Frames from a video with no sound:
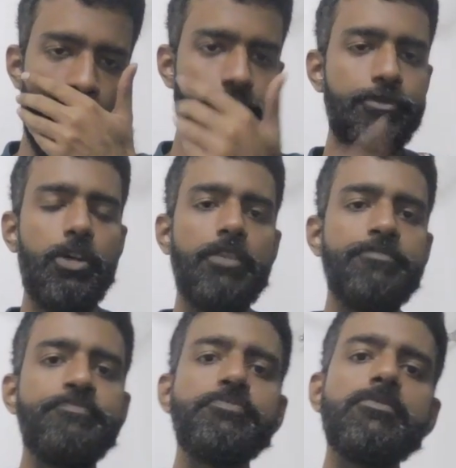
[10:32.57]
Sorry.
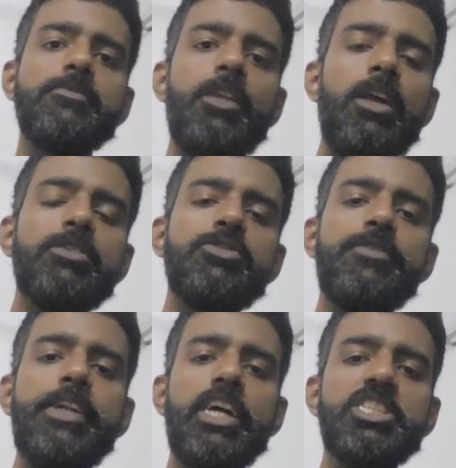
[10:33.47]
So
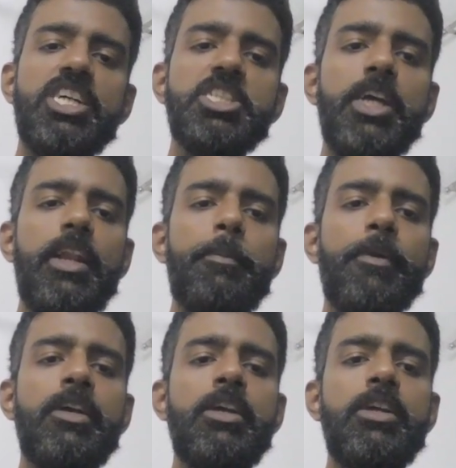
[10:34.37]
with dash dash help,
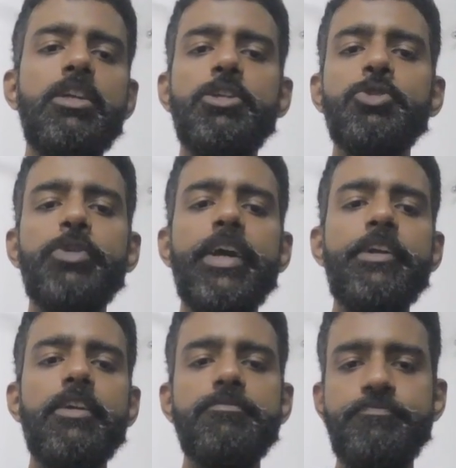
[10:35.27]
you
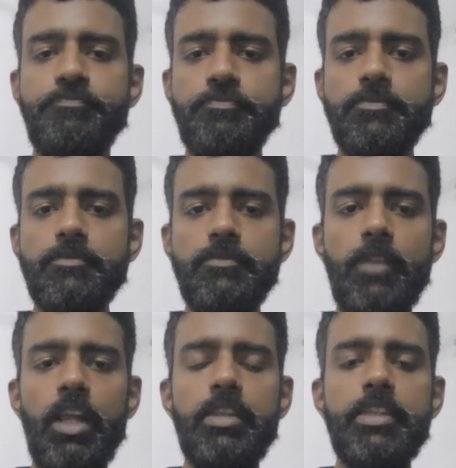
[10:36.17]
get
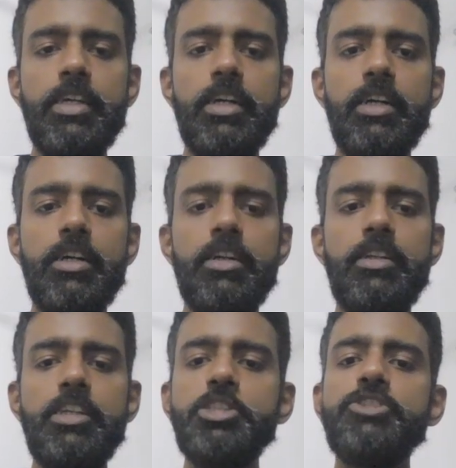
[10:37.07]
the list